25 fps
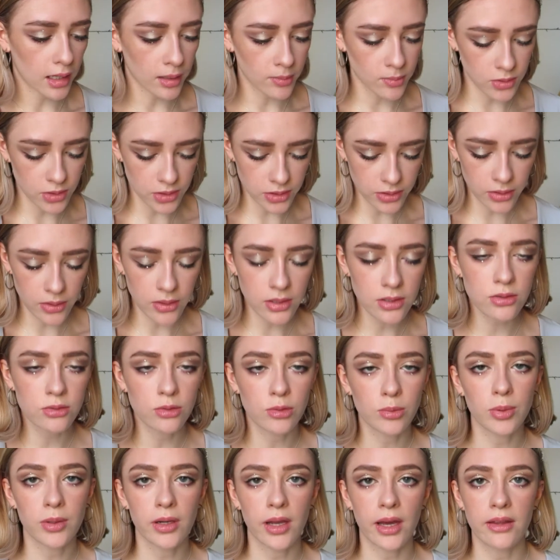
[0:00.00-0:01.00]
I'm just going to
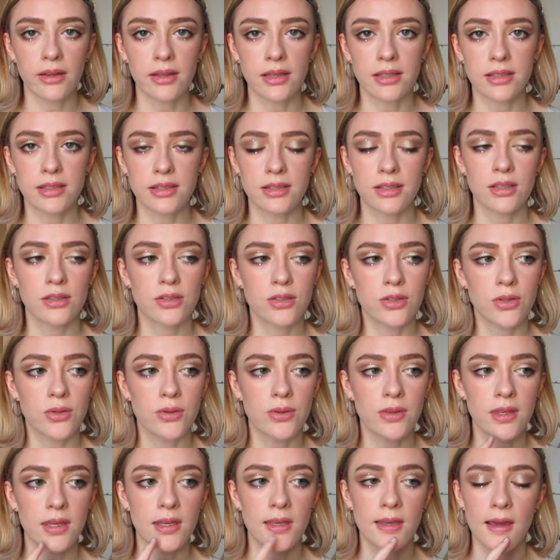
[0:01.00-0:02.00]
apply this to
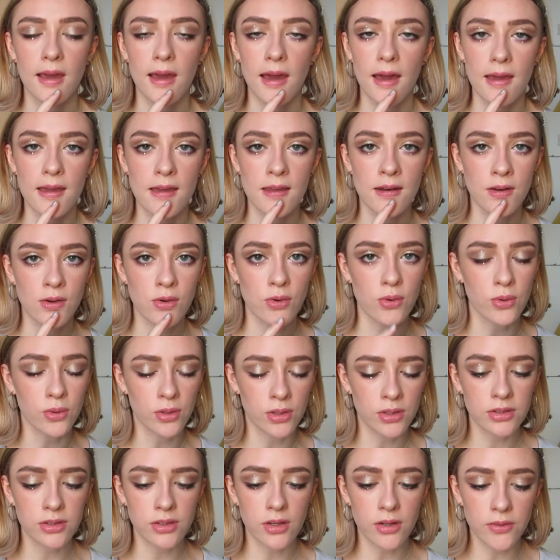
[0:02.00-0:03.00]
the inner
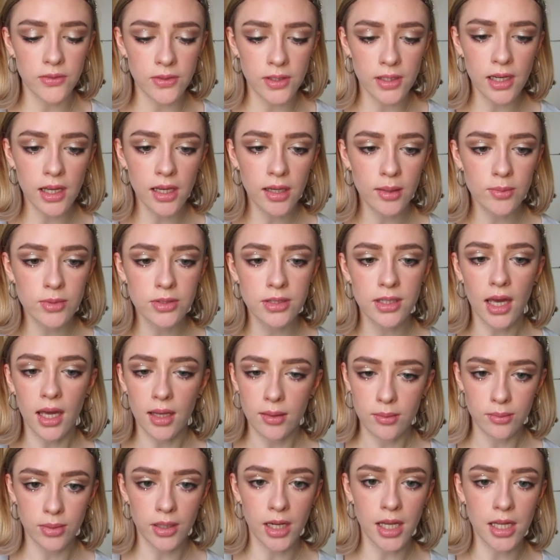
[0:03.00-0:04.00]
corners of the lips
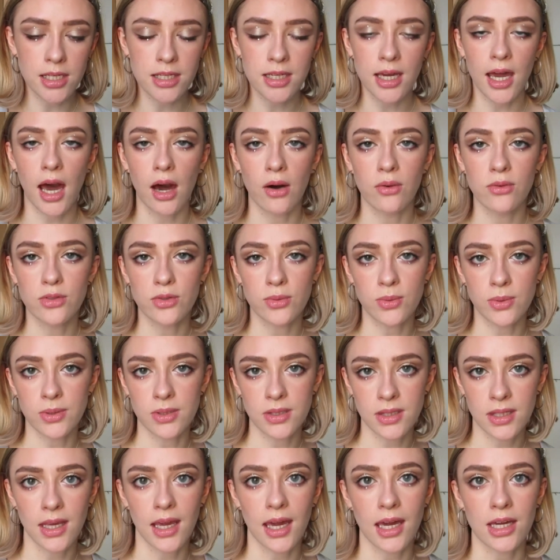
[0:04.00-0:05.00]
and blend it out towards
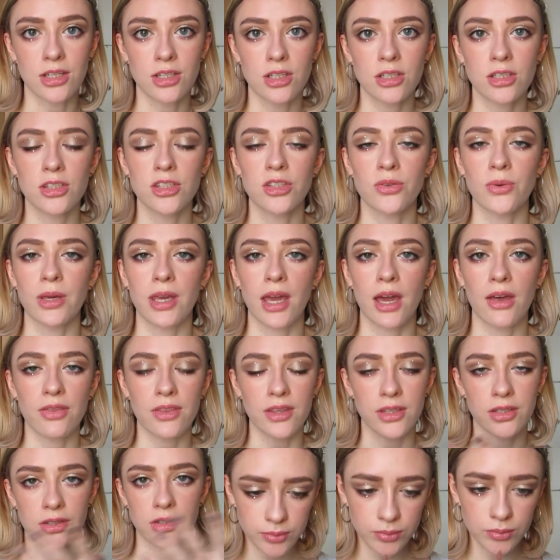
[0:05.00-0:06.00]
the edges so we get
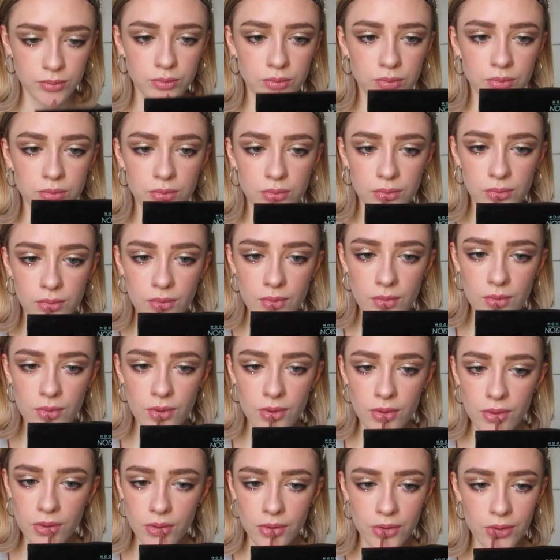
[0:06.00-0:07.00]
this soft,
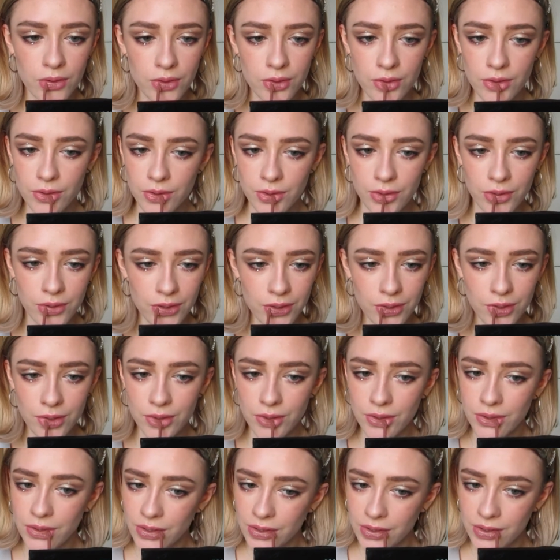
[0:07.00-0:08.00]

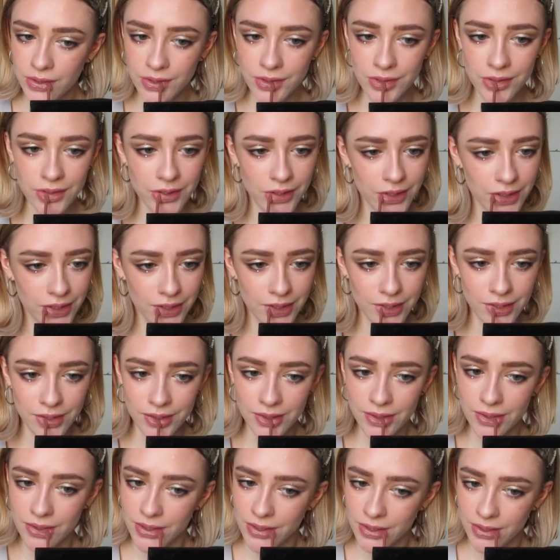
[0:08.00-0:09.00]
more
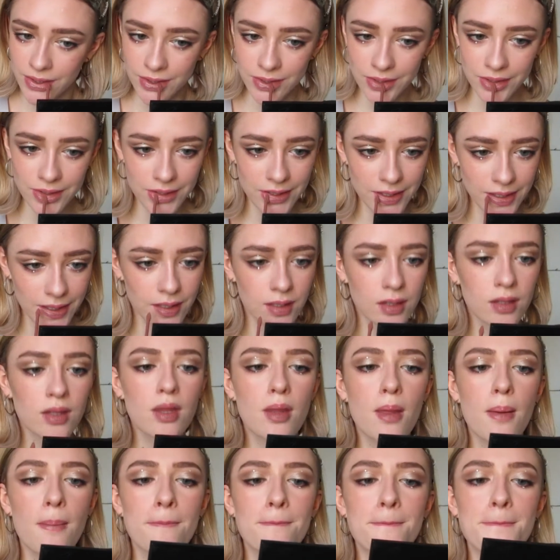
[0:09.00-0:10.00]
blown
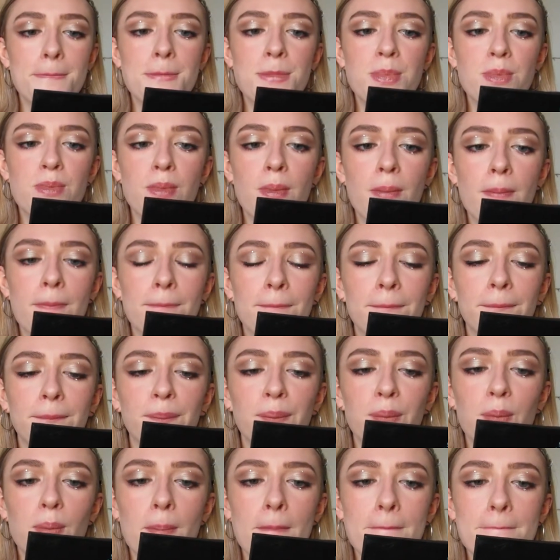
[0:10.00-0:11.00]
out lip look.
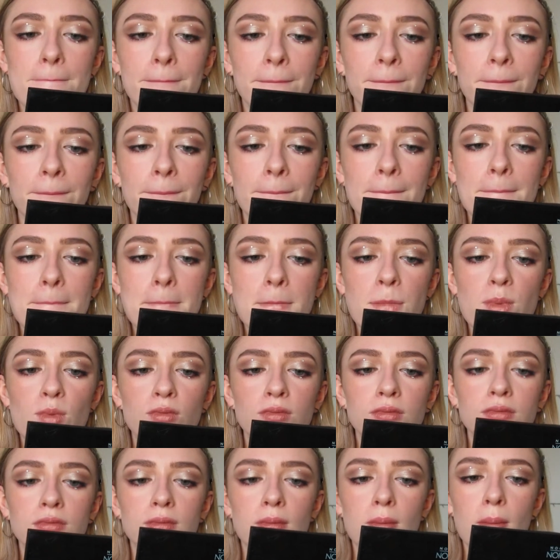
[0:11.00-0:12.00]

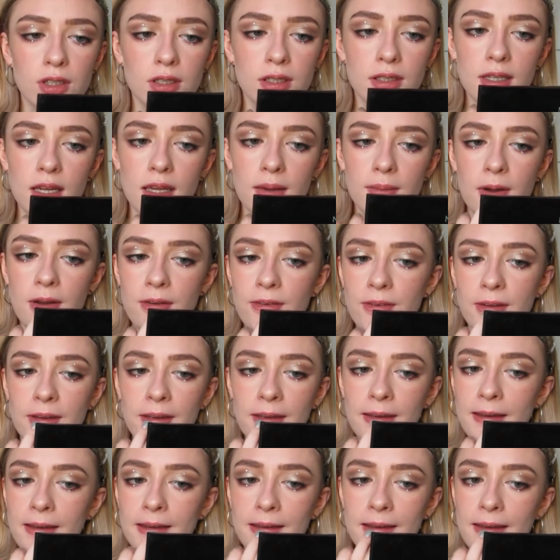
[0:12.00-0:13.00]
Just take my
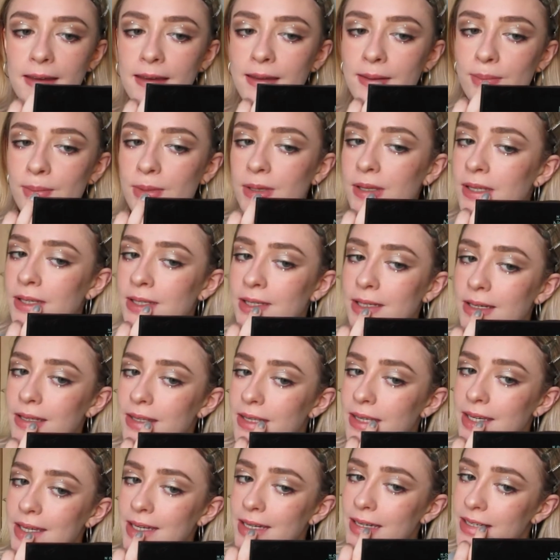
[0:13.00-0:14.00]
finger and blend out
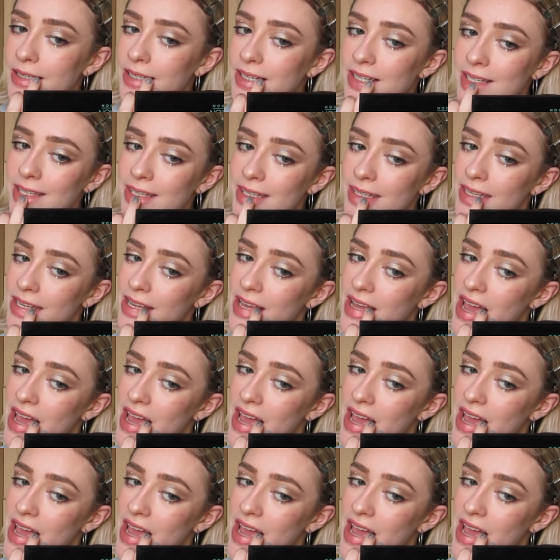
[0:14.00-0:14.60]
the edges.